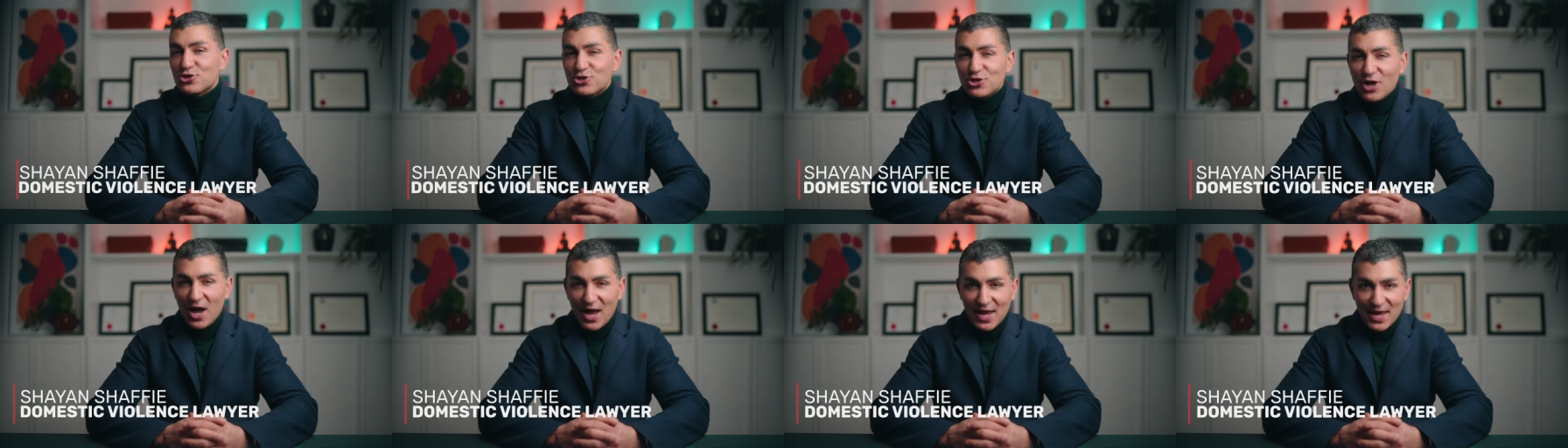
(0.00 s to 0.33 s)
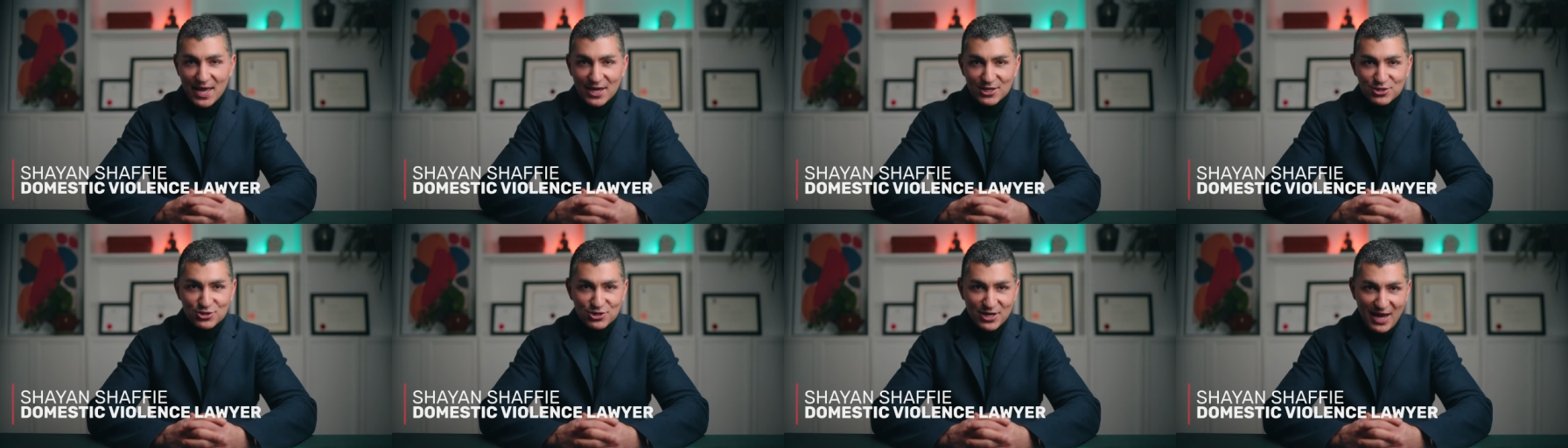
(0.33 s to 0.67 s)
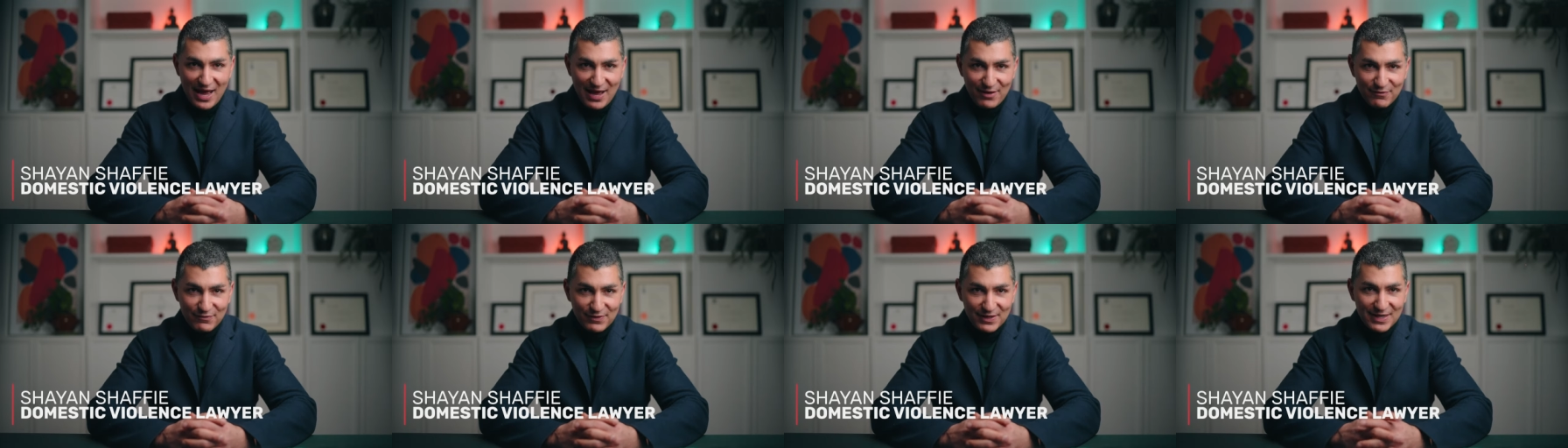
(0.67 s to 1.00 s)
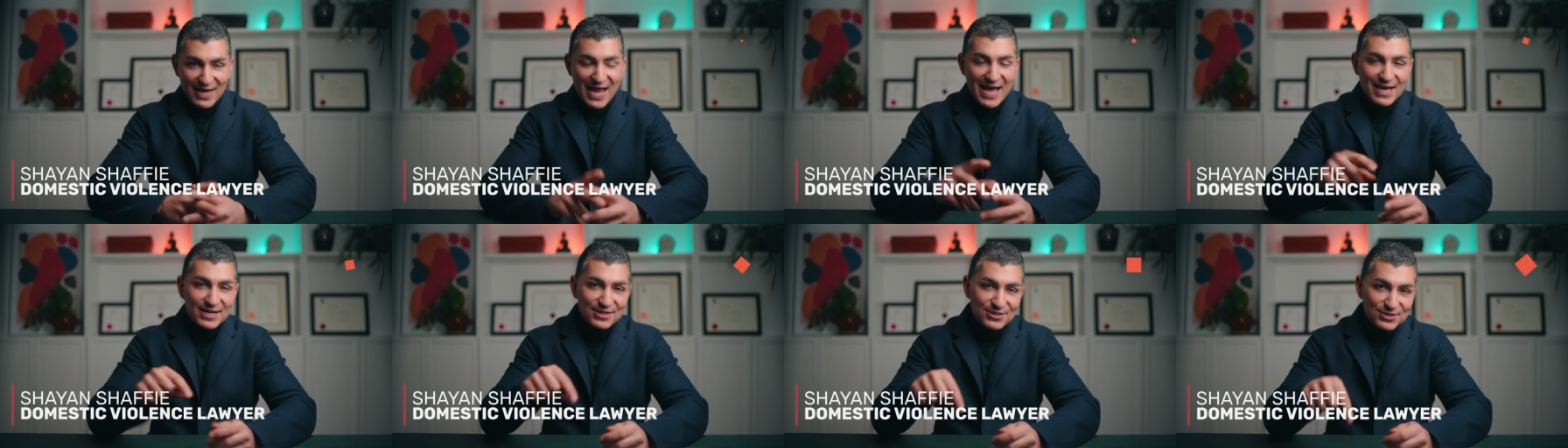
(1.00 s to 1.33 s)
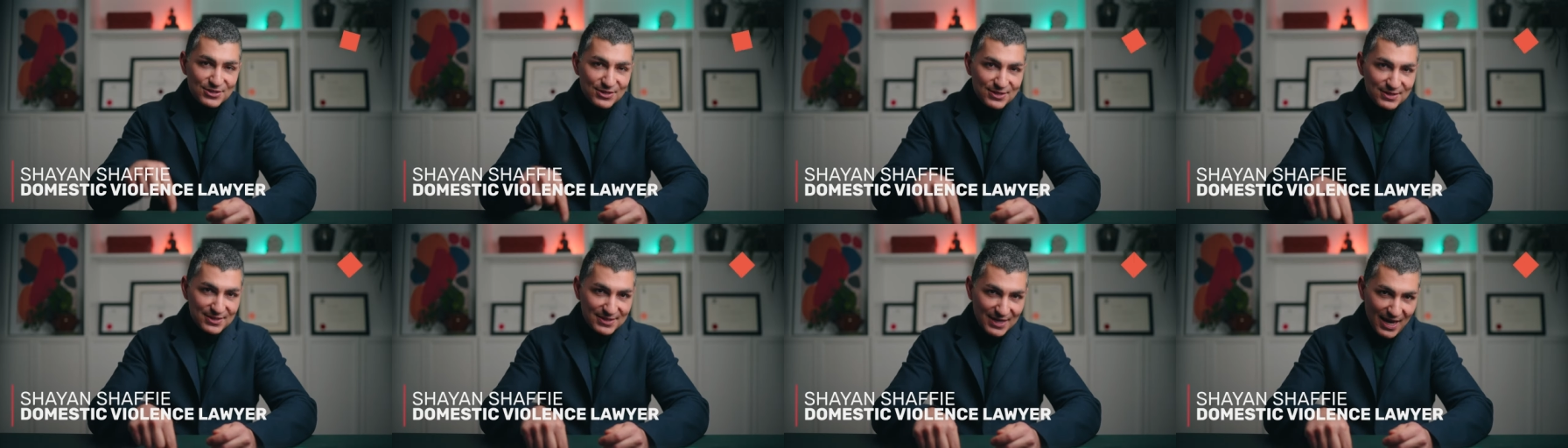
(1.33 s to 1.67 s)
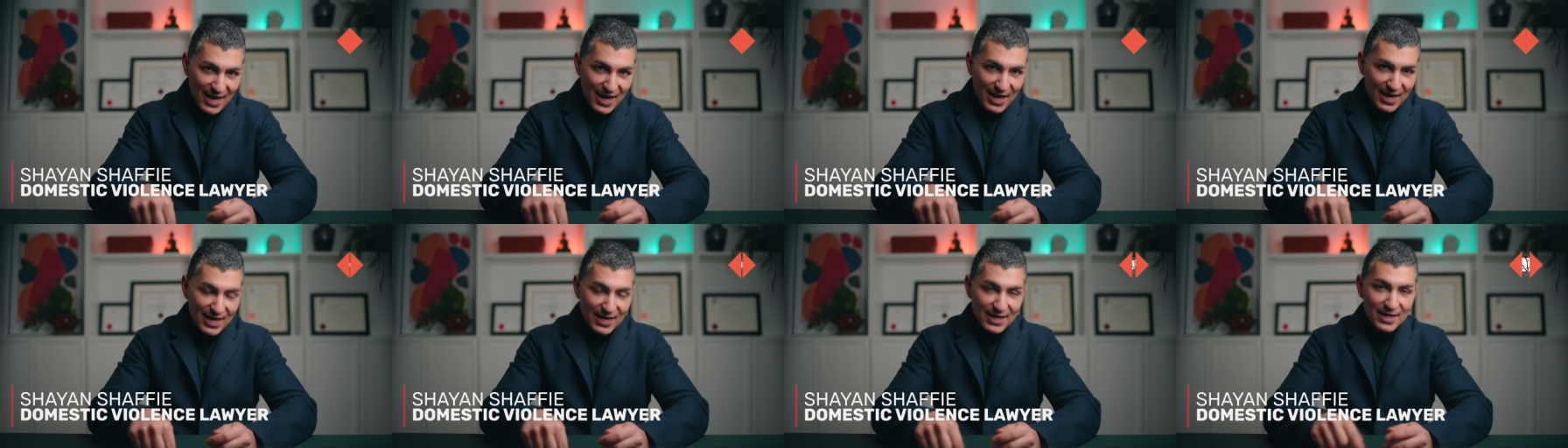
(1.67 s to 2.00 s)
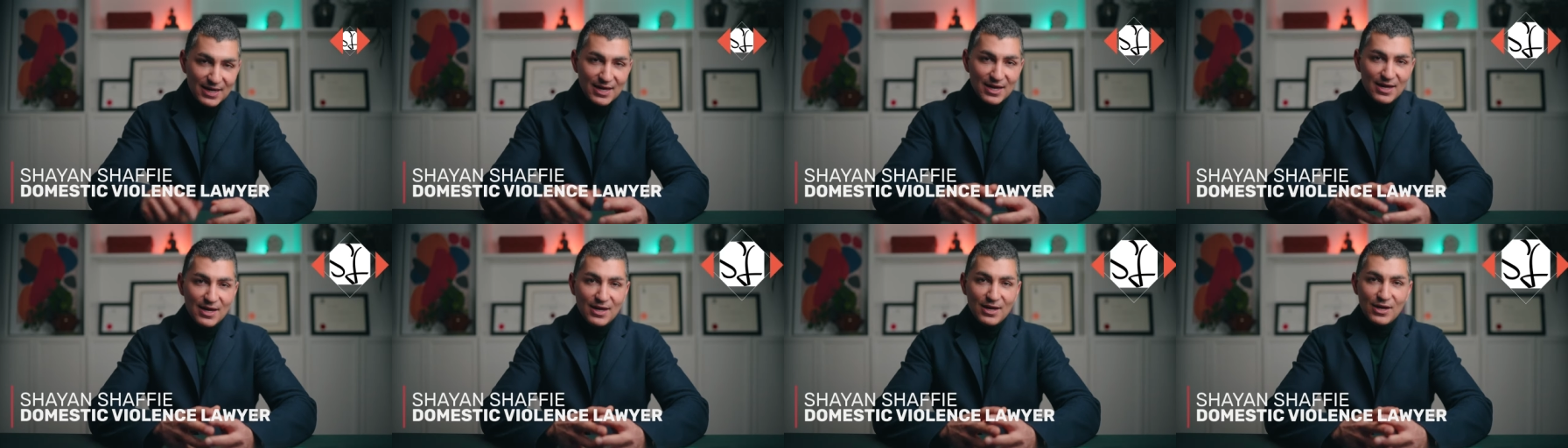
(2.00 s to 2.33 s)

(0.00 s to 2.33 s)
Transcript: Cheyenne Shaffie, and today